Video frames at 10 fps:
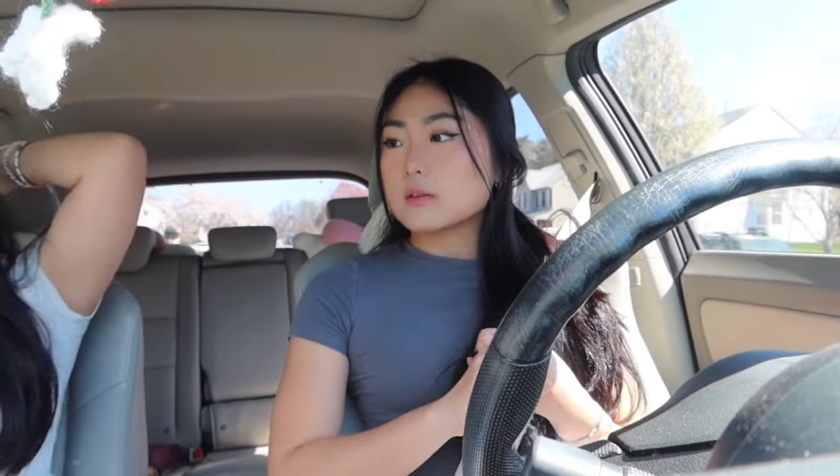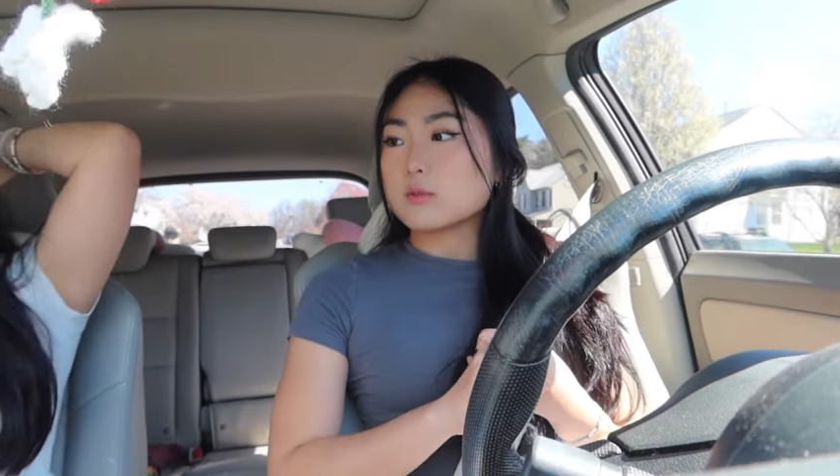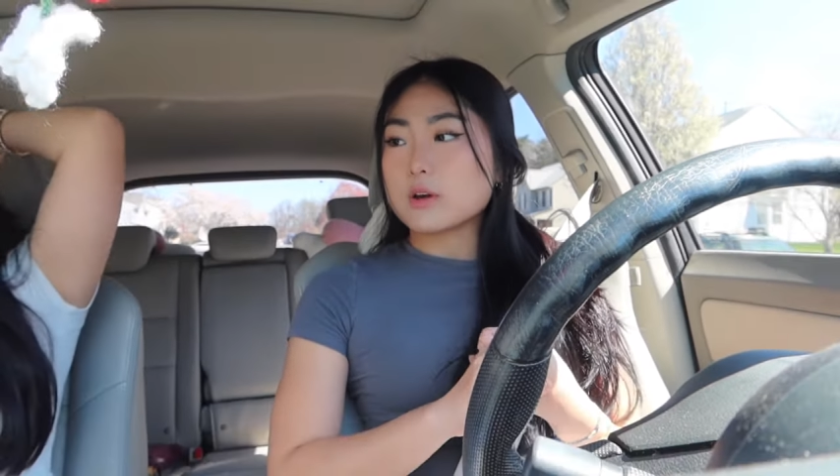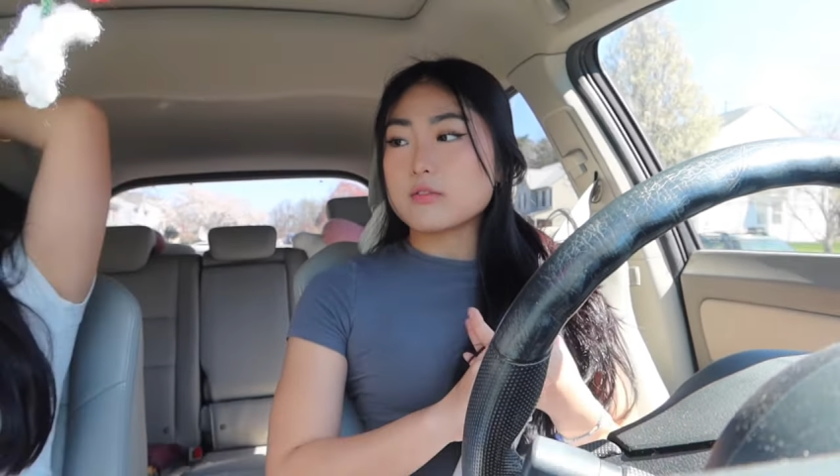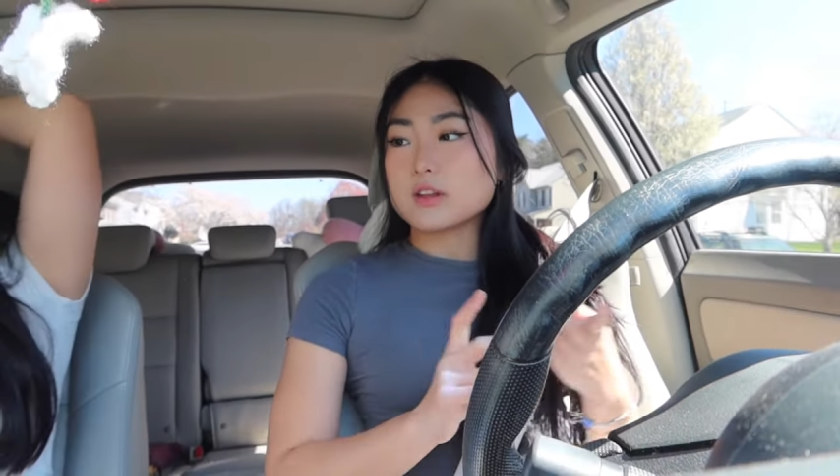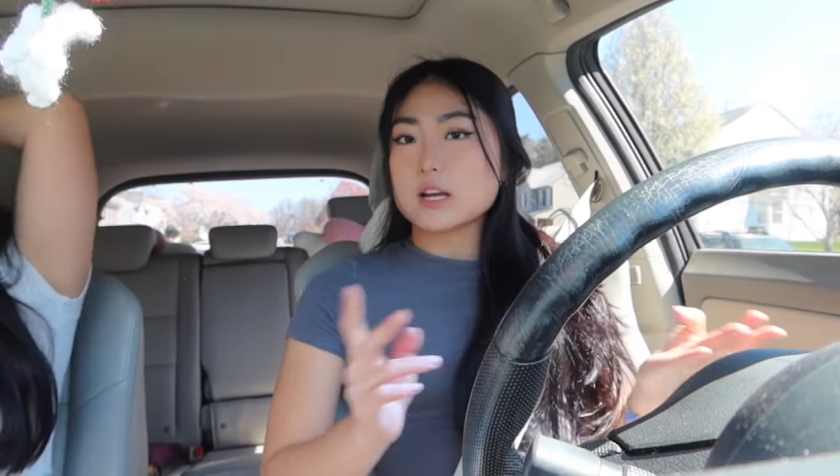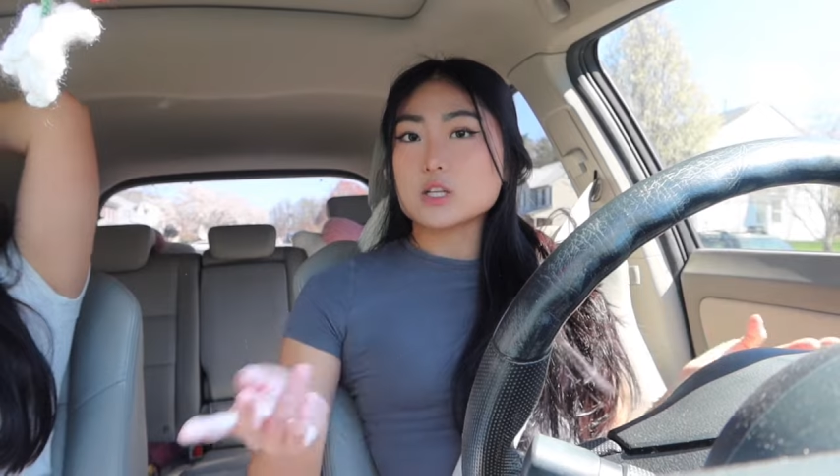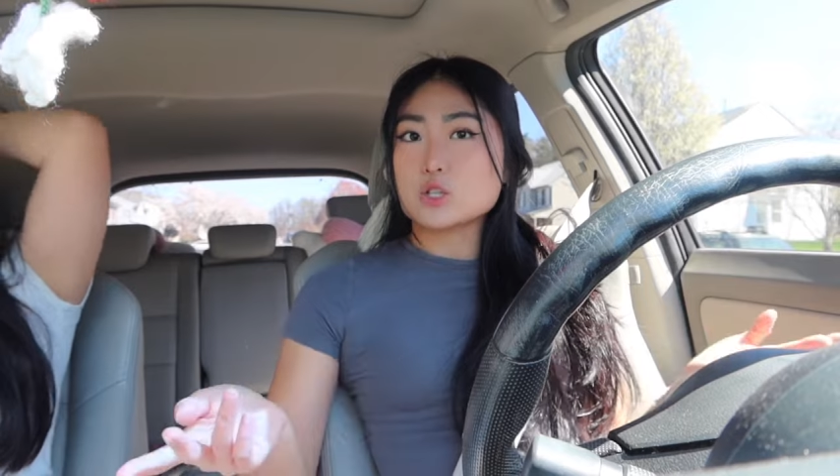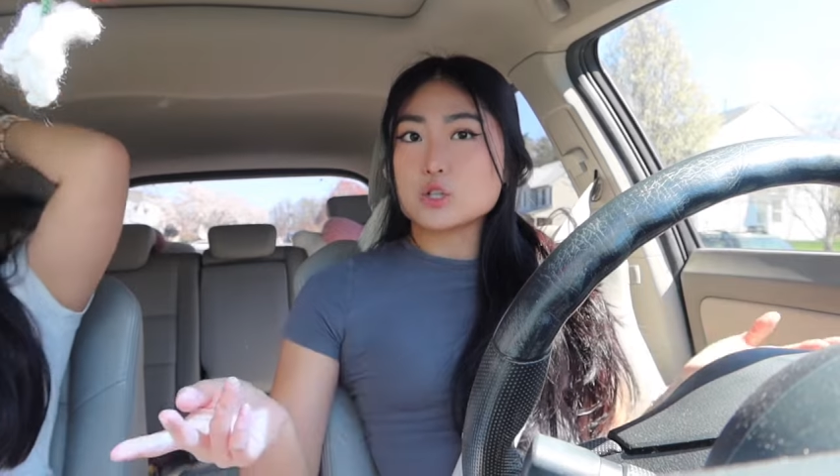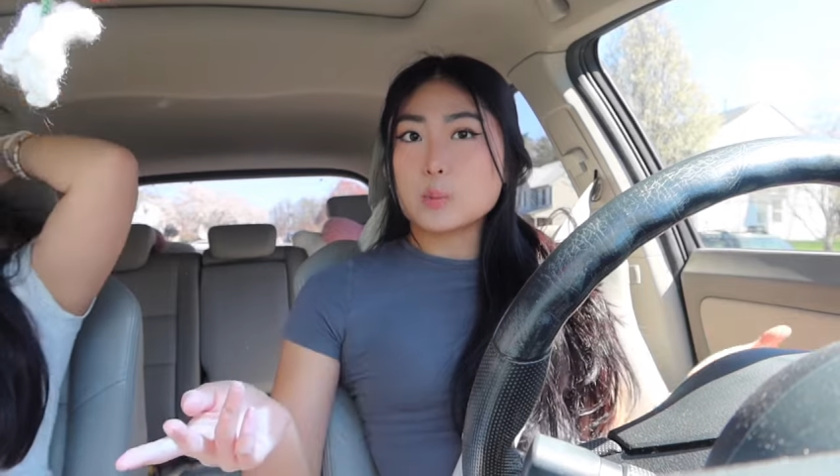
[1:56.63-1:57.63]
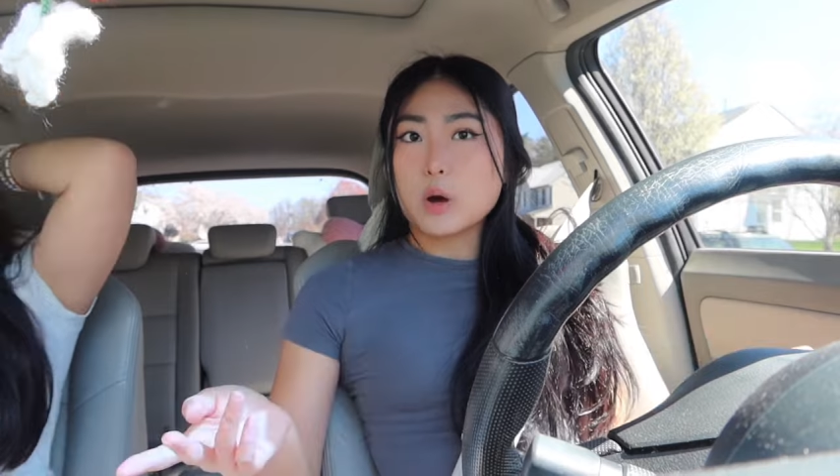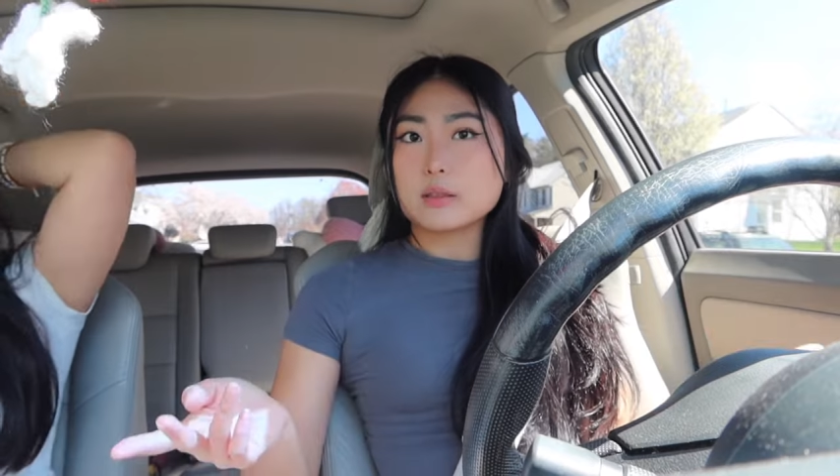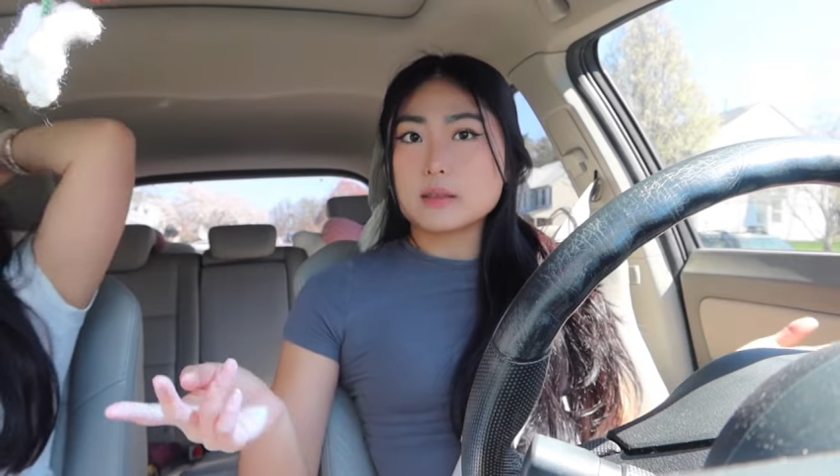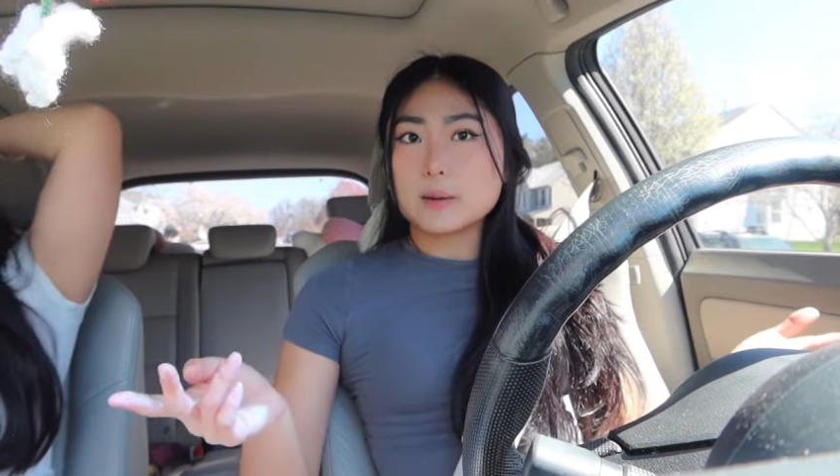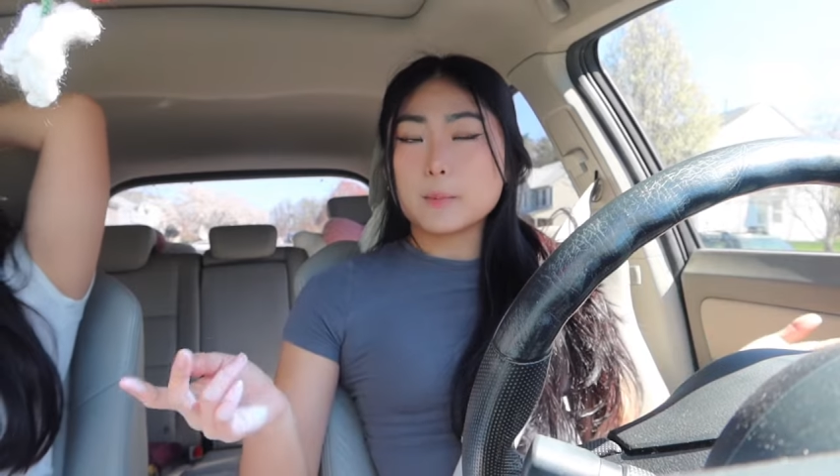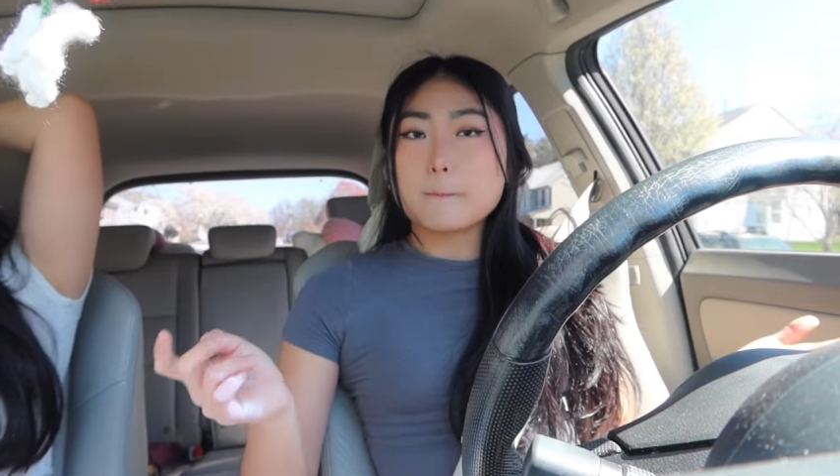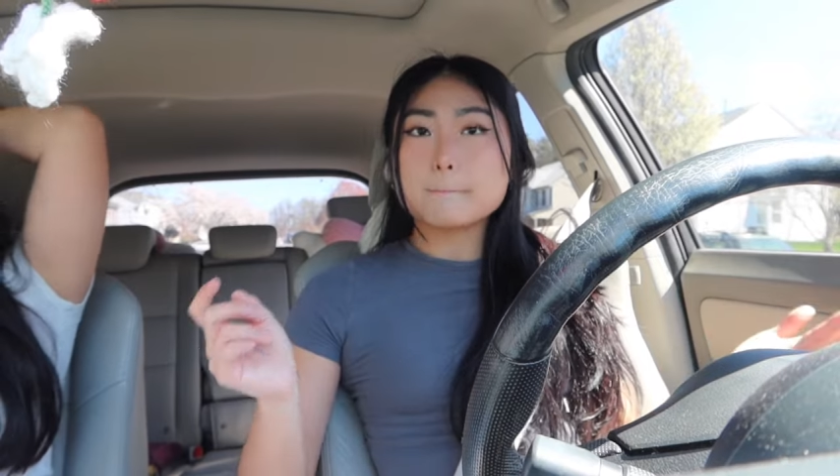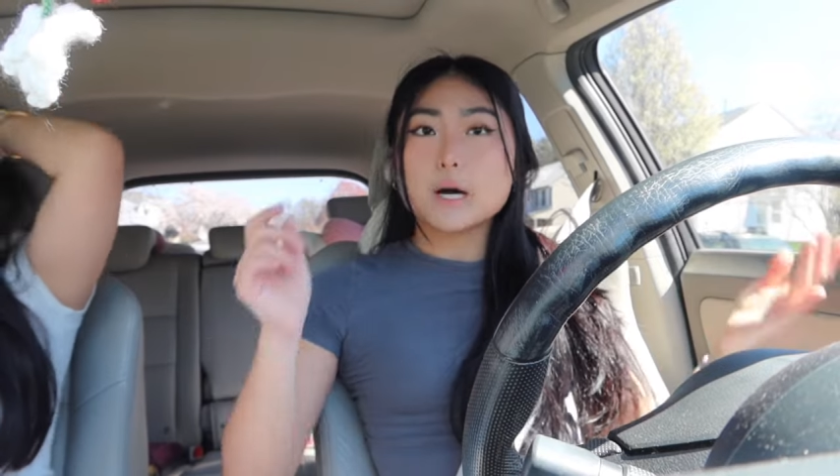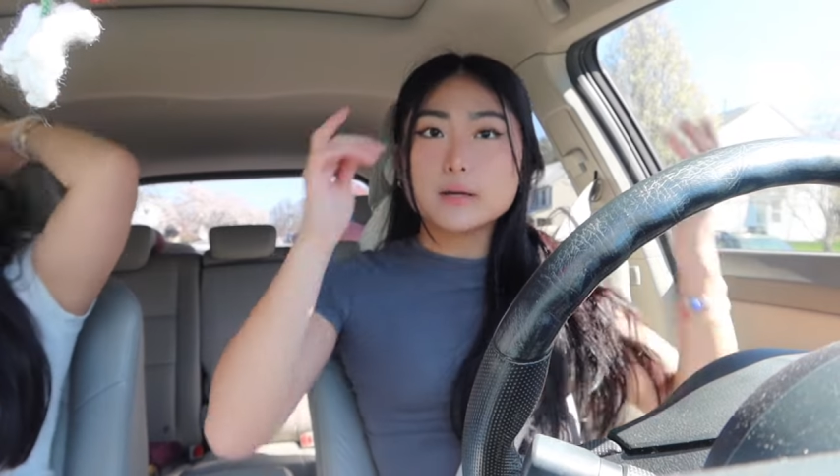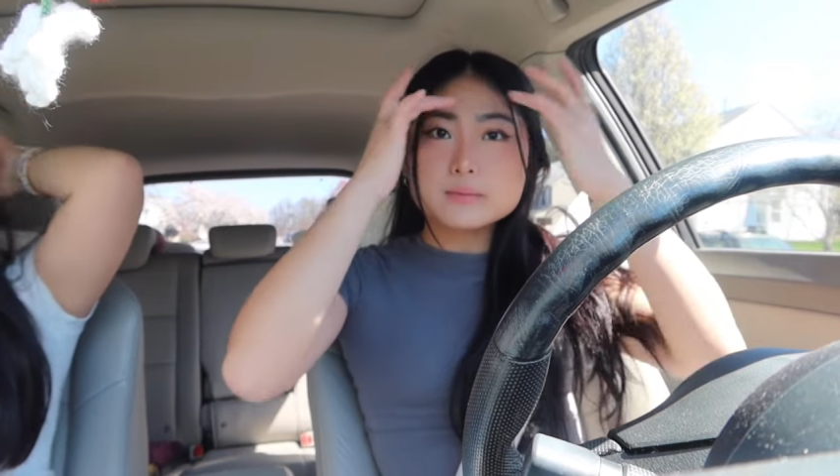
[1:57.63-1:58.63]
even though I feel like I just bought them,
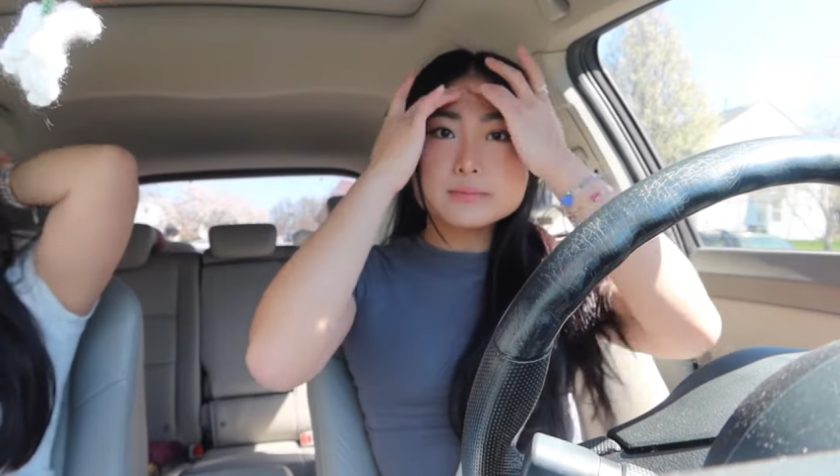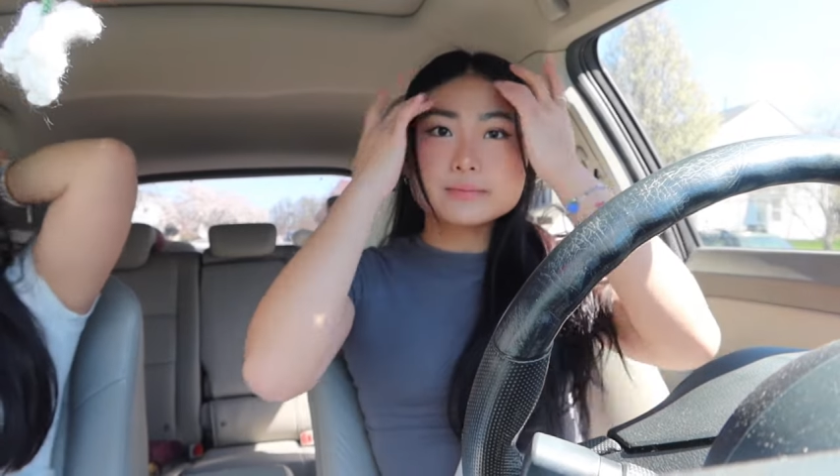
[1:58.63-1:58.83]
but